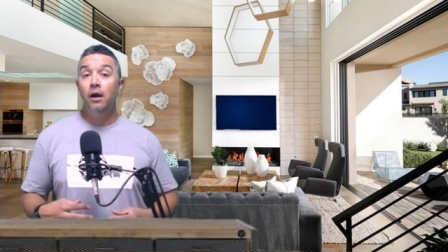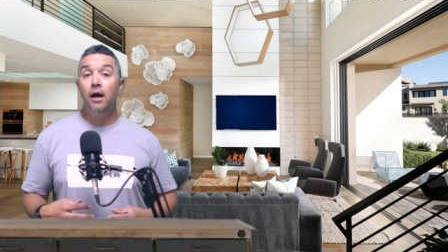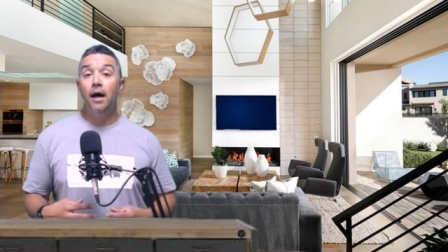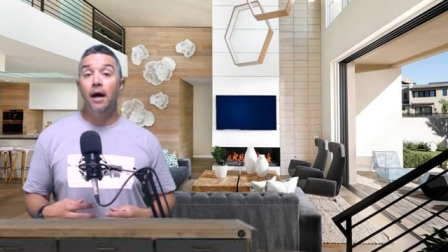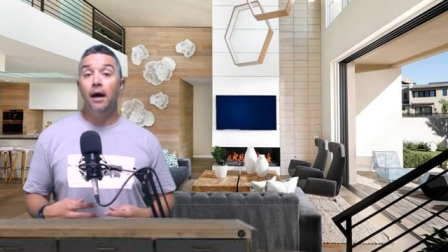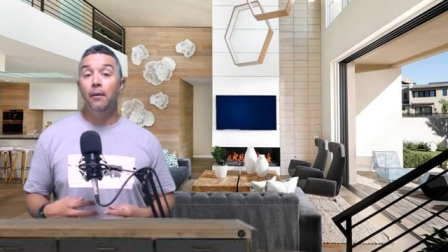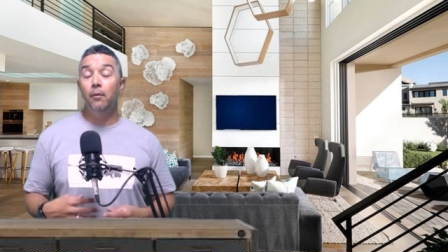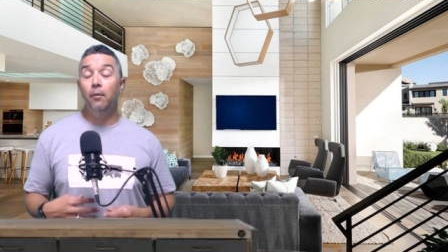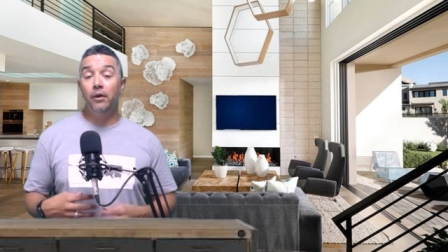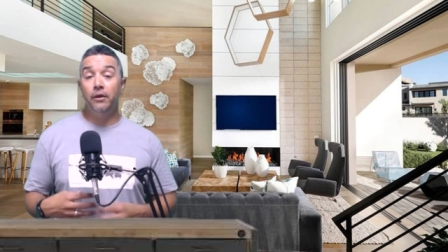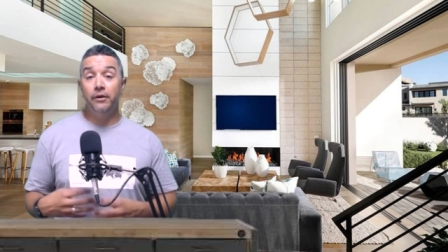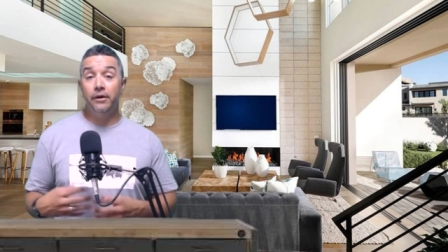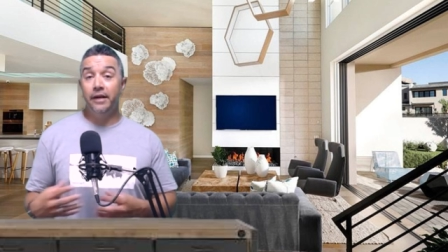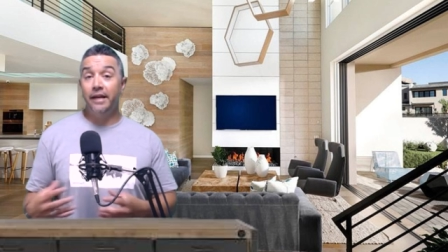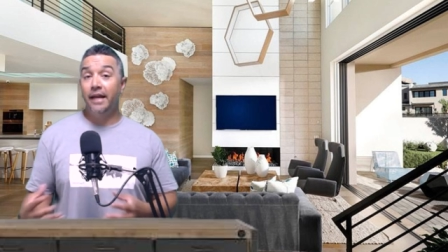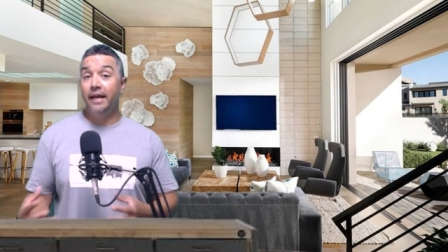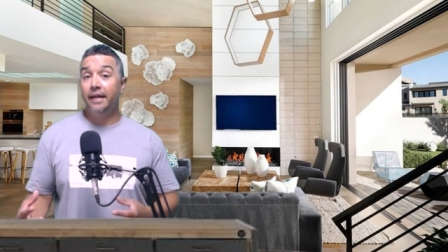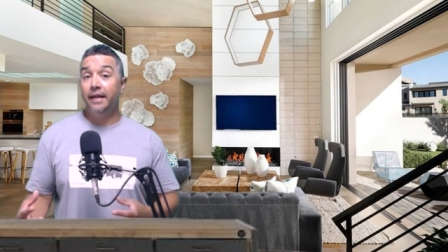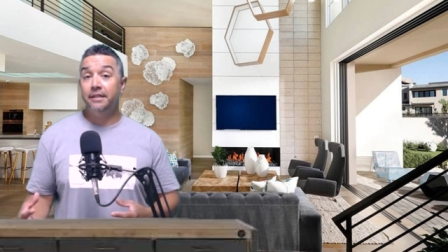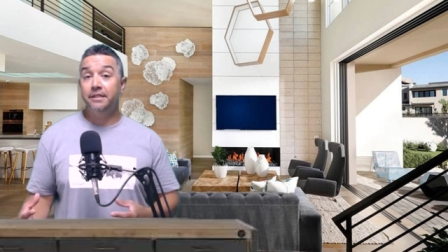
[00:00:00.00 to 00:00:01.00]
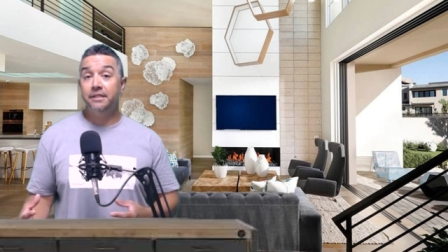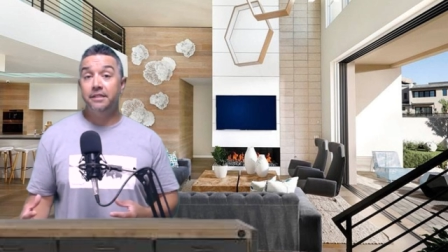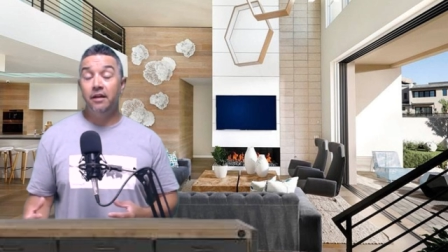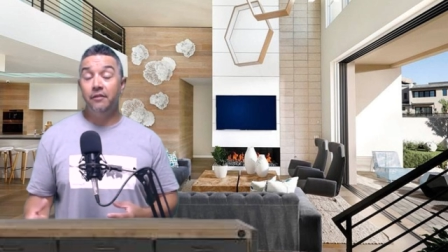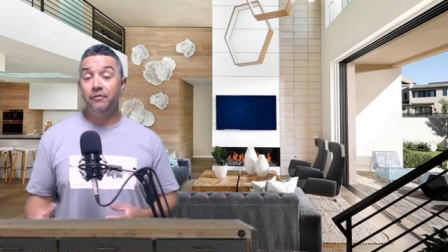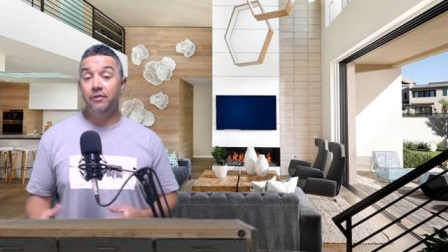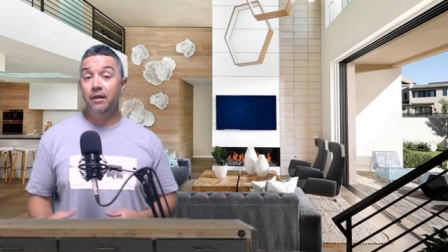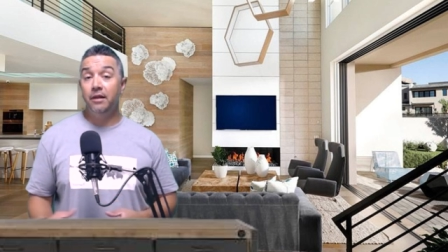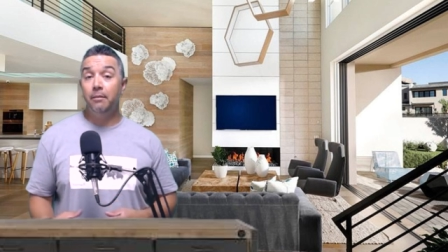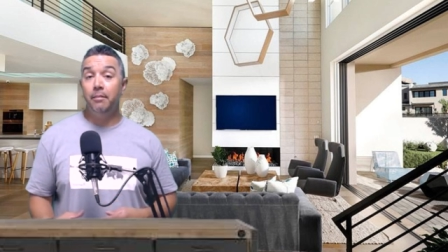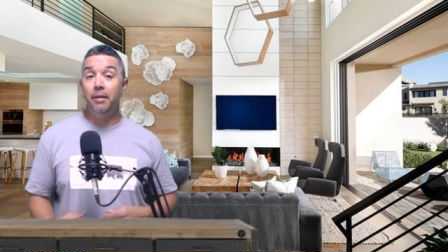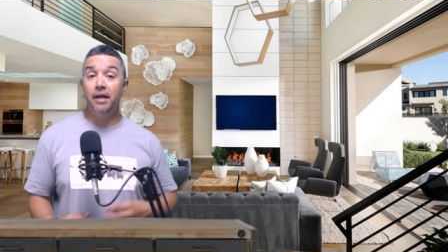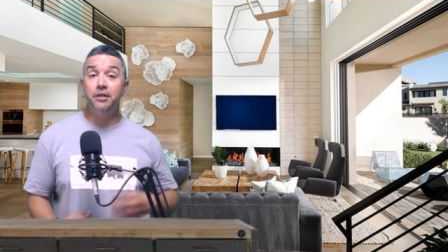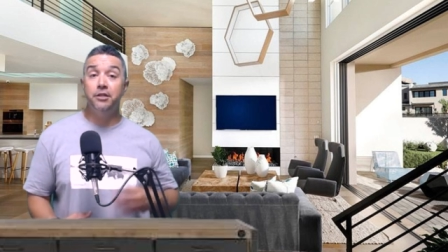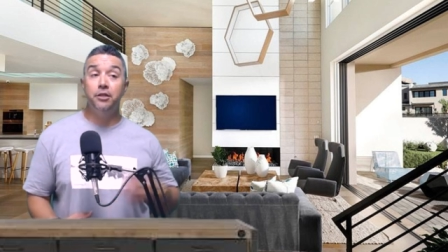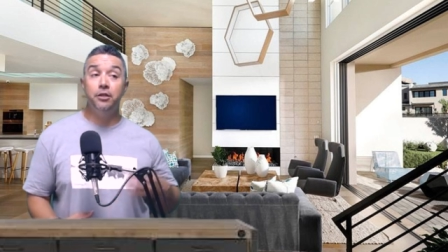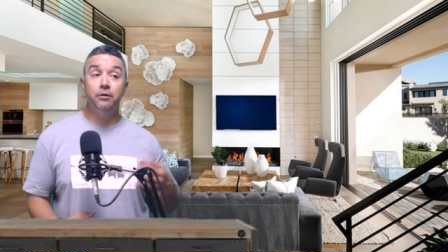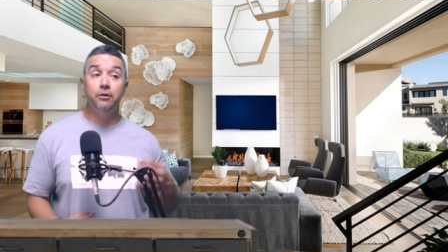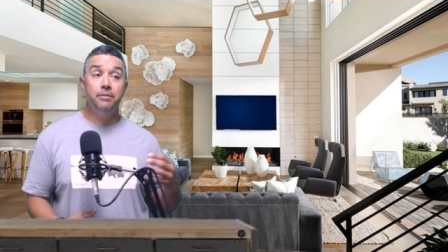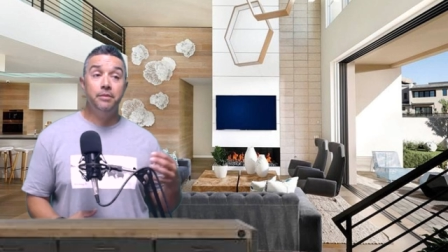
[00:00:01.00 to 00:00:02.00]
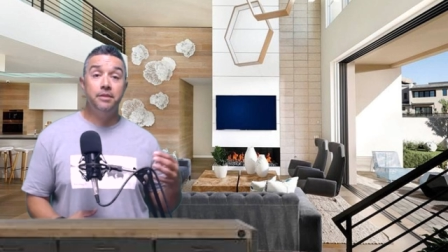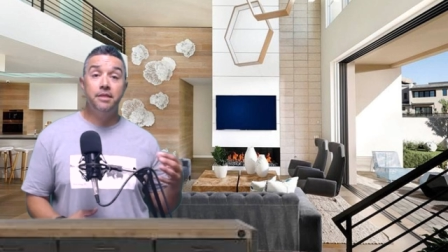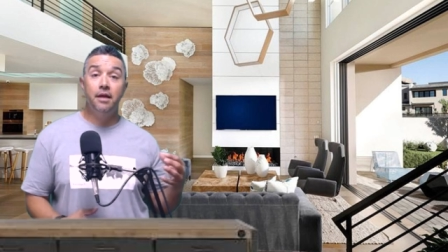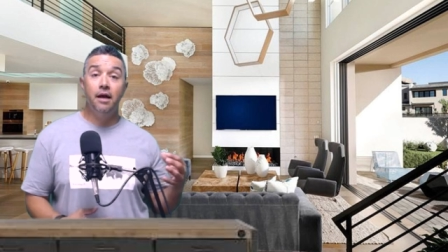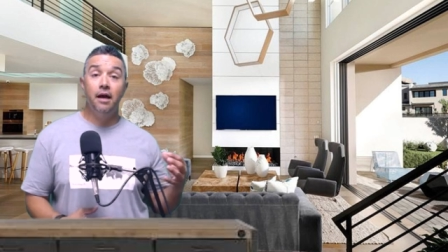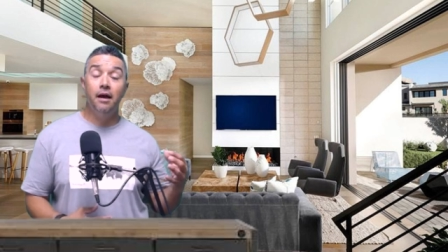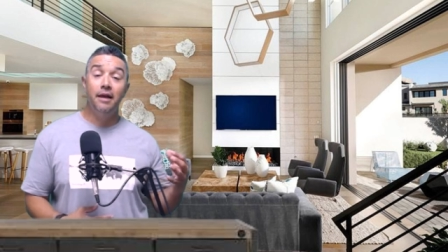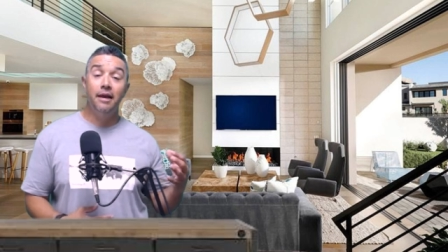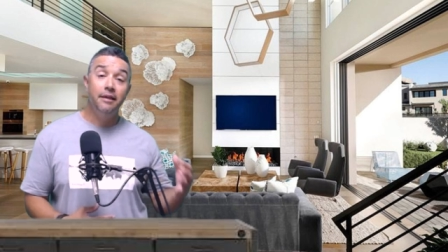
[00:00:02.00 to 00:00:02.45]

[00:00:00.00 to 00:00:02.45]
um, whether again it's stuff in the bedrooms, uh,